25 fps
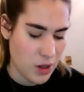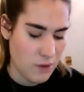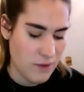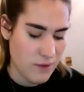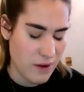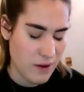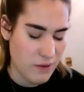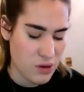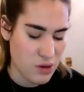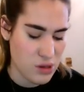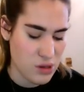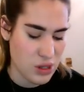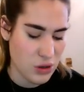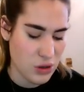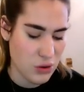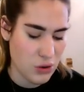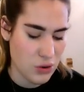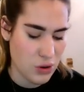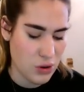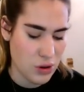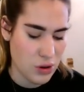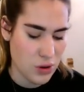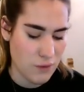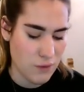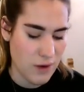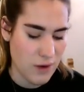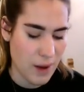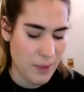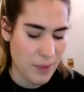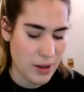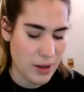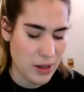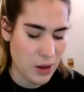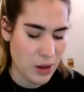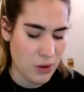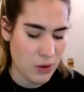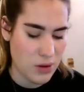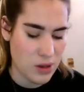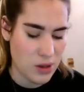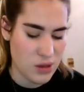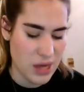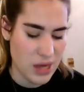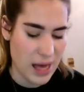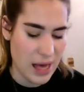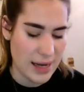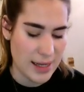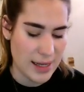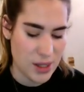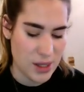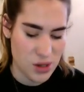Very soon the rabbit noticed
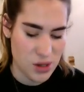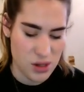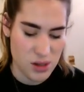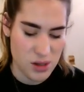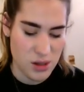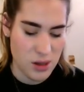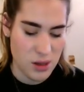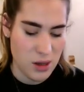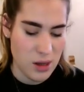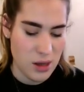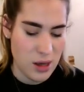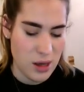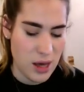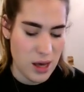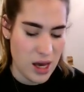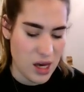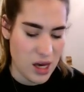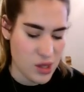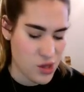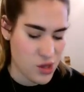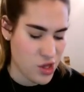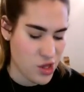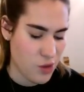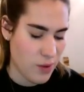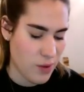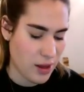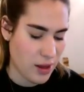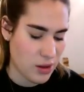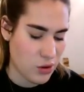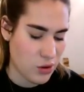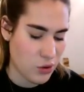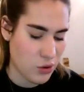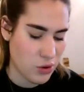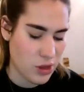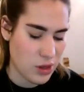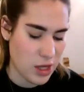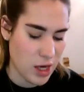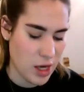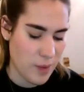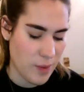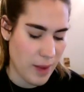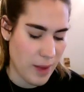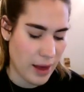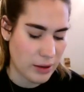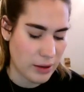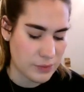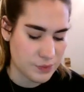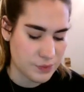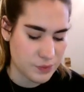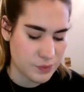Alice as she went hunting
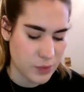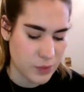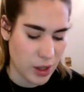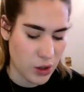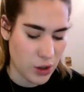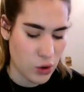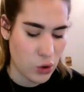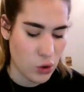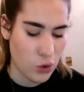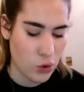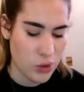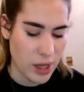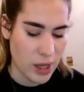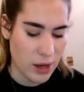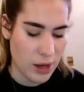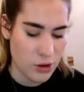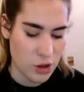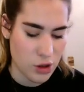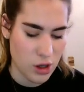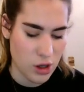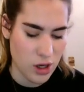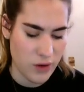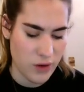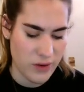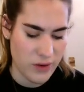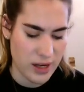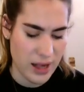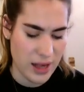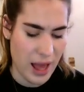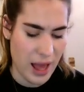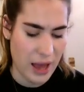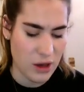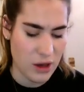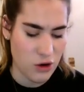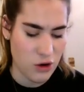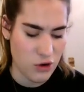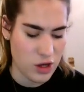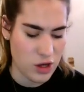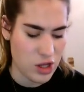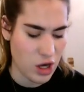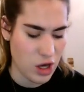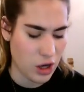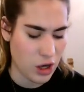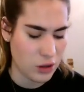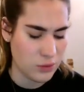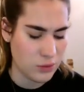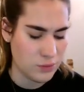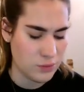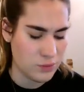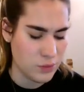about, and called out to her in an angry
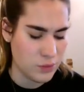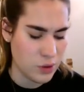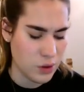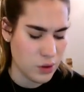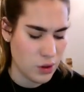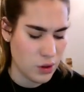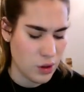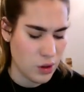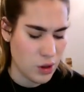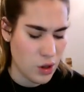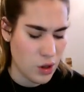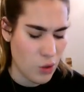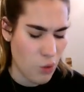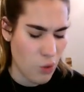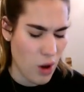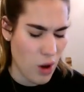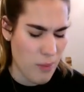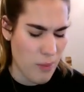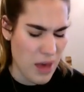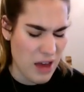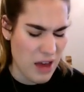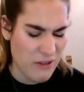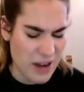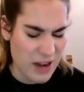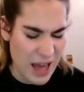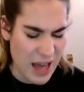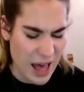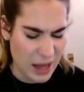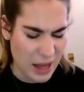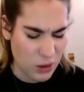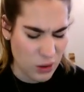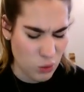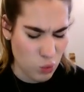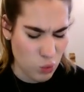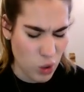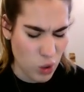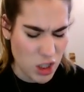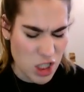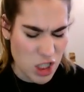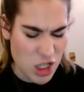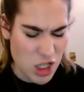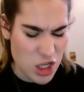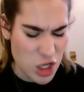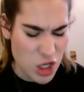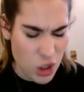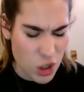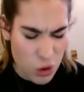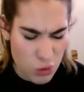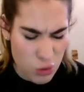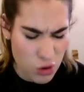tone, "Why, Marianne, what are
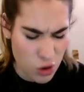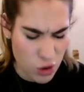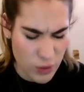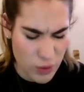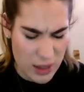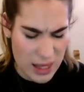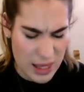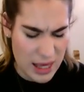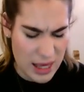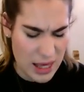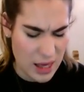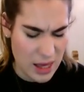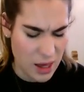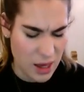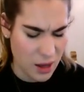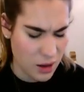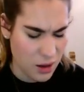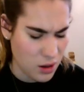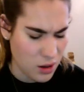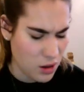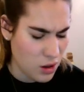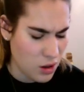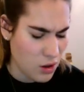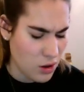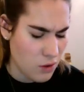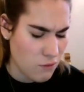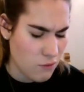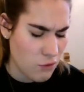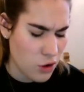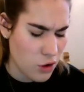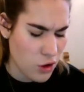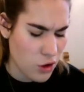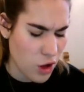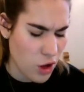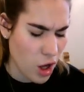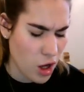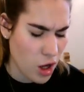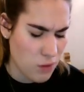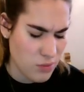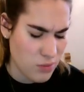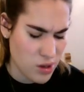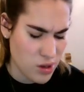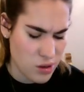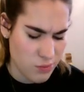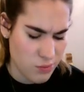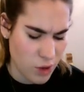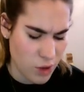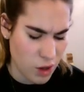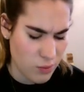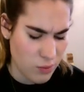you doing here? Run home
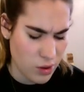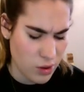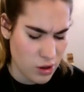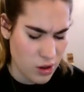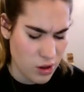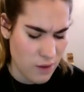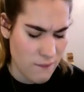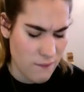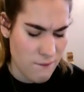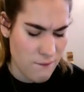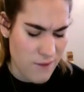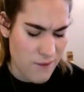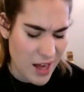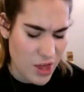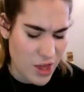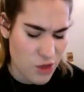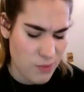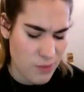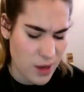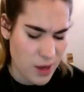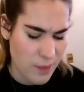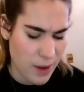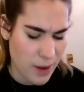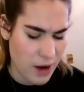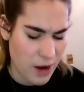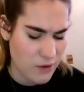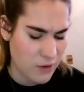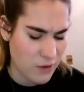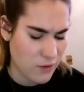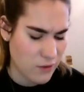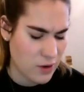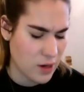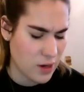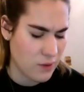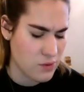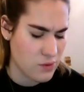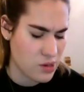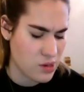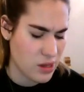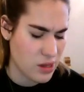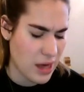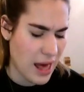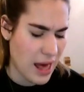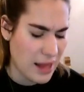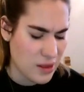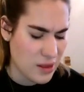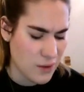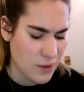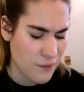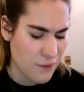this moment and fetch me a pair of gloves
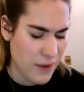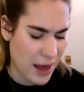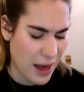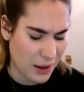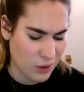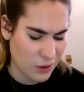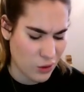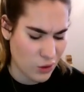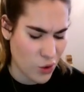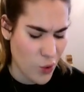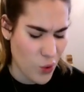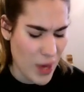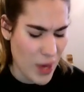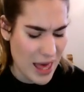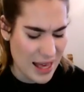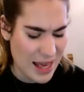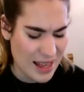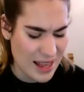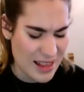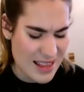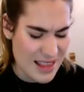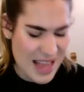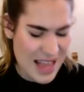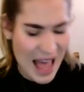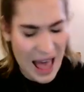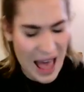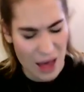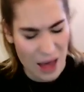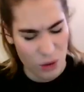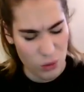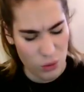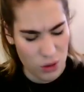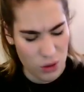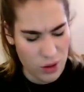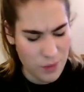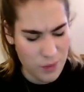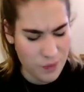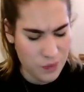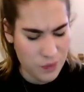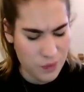and a fan, quick, now!"